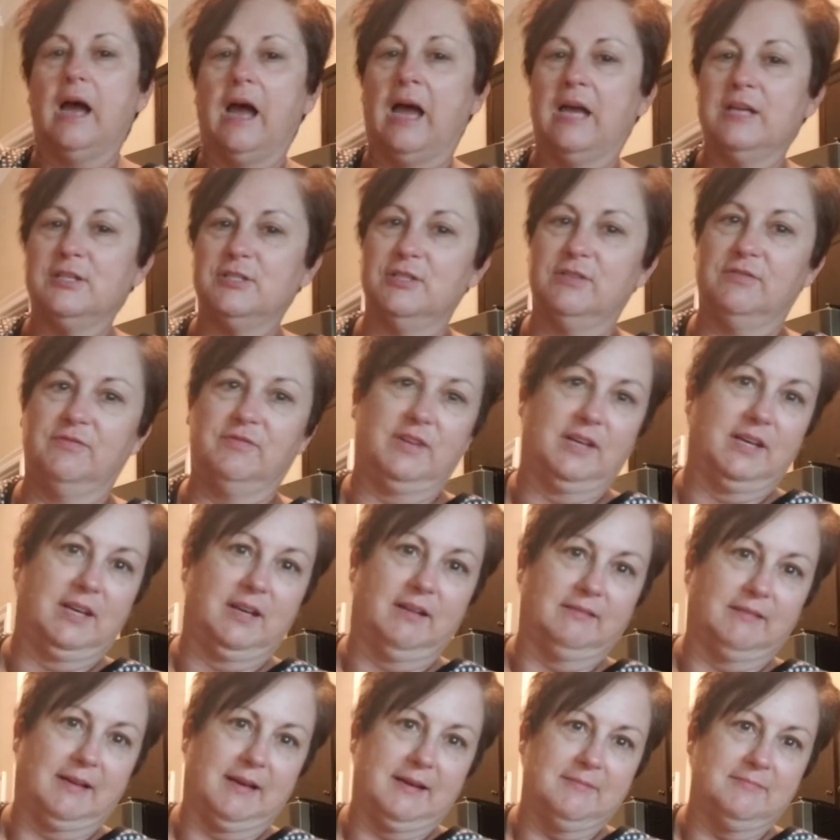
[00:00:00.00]
I do
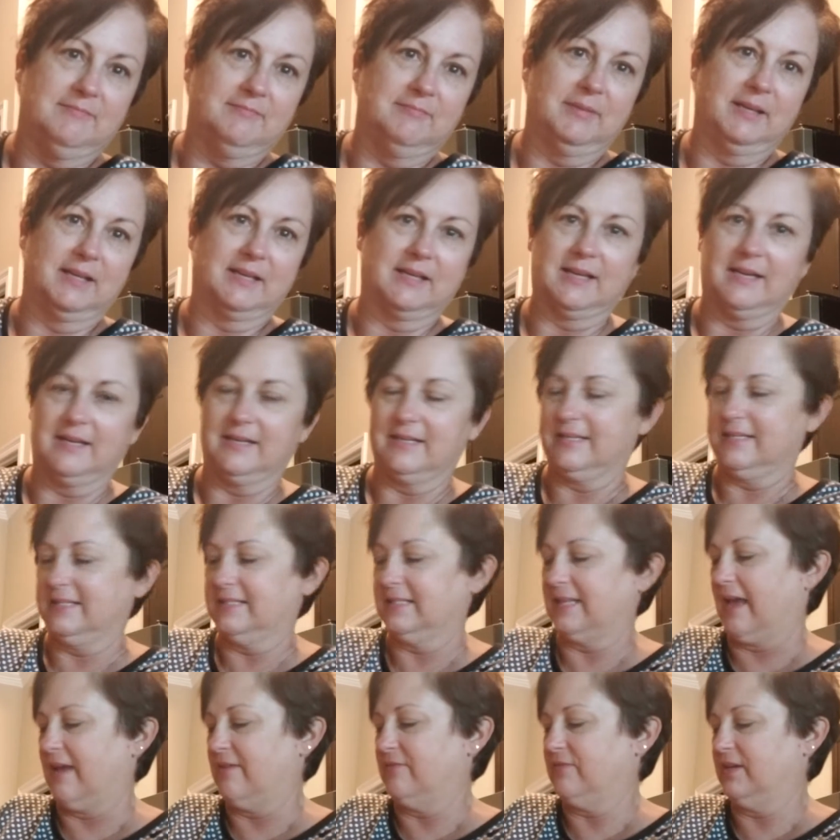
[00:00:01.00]
vanilla
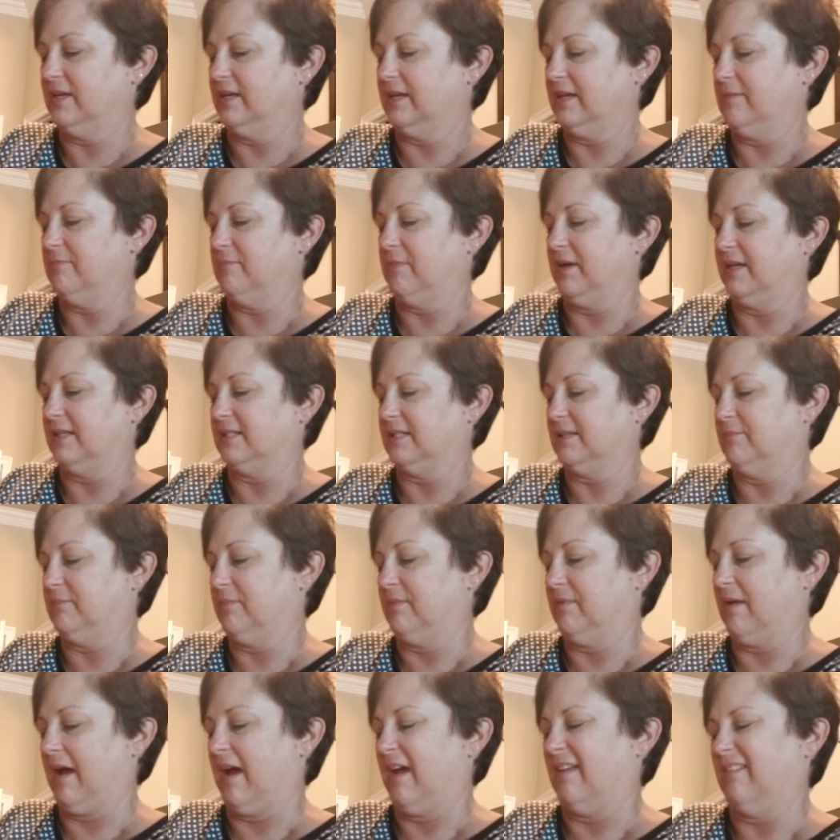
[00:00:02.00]
because I think it makes it,
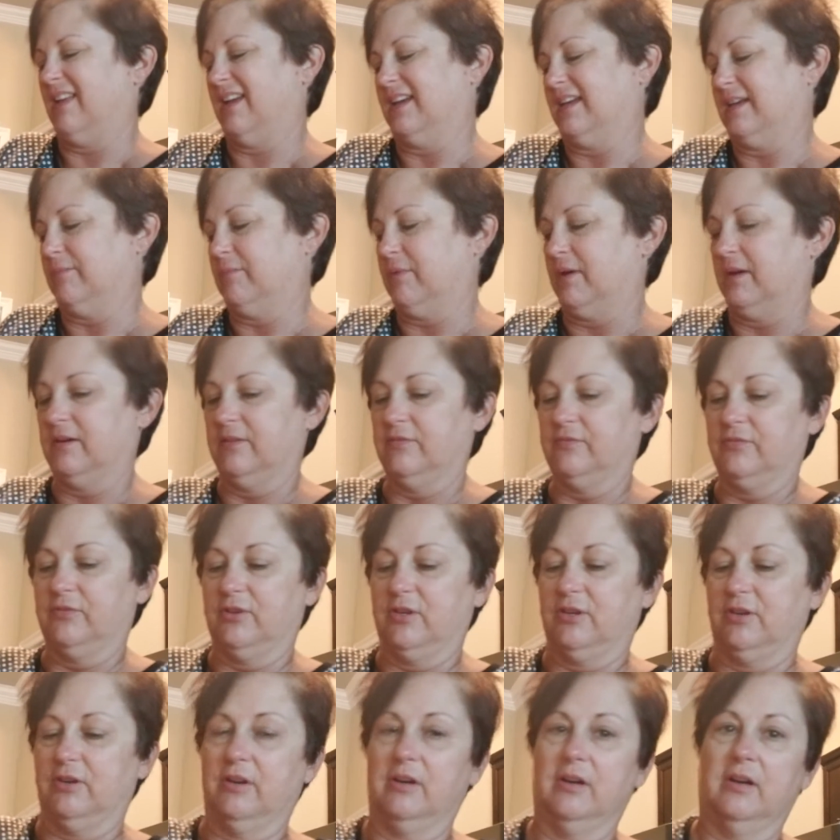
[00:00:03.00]
I like it better
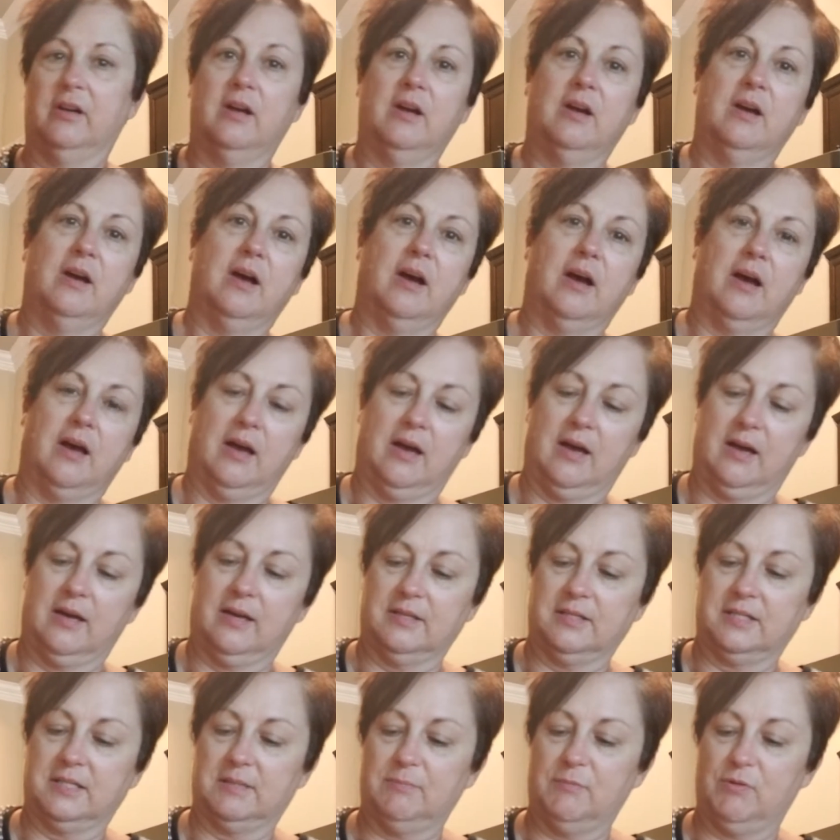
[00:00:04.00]
for
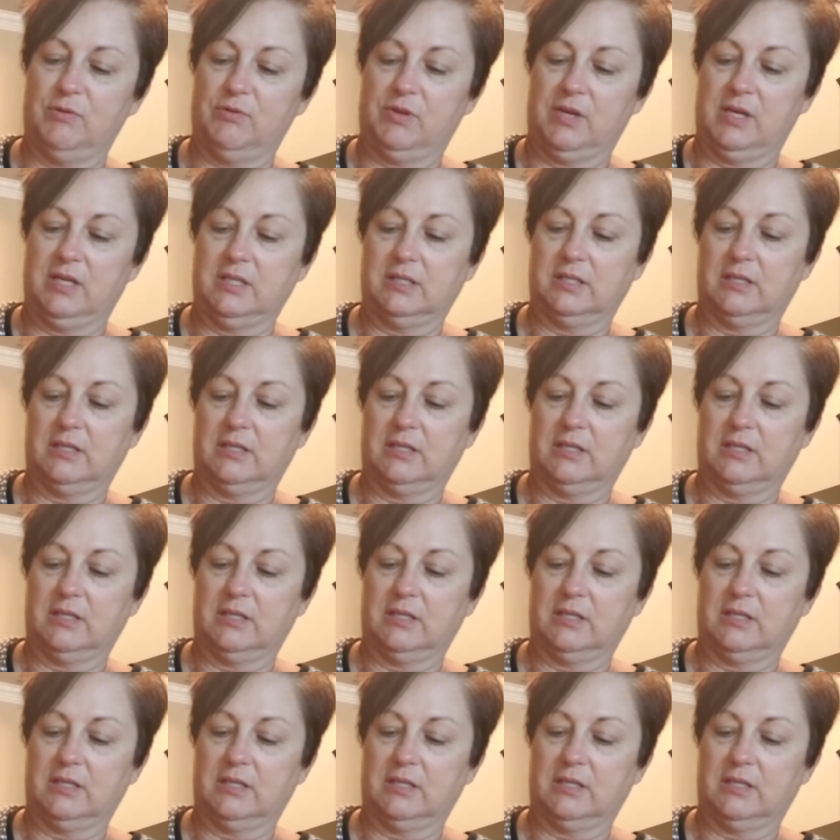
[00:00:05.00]
smoothie.